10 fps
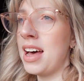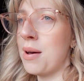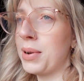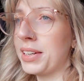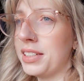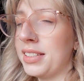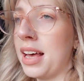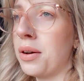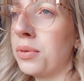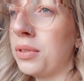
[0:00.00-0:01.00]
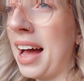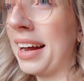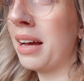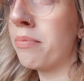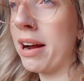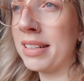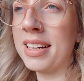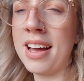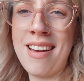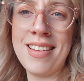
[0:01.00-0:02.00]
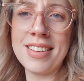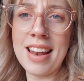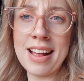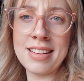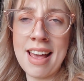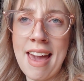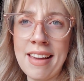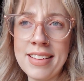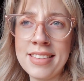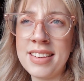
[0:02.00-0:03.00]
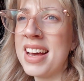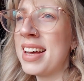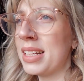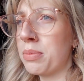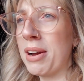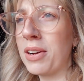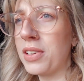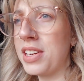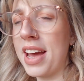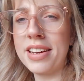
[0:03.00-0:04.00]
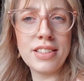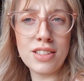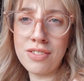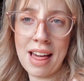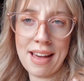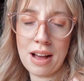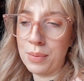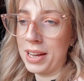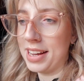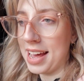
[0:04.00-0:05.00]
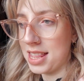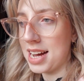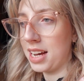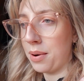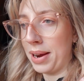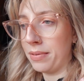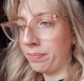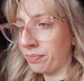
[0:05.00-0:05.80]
and we're going to sow like brassicas, lettuce, spring onions, stuff like that. We're going to get that going.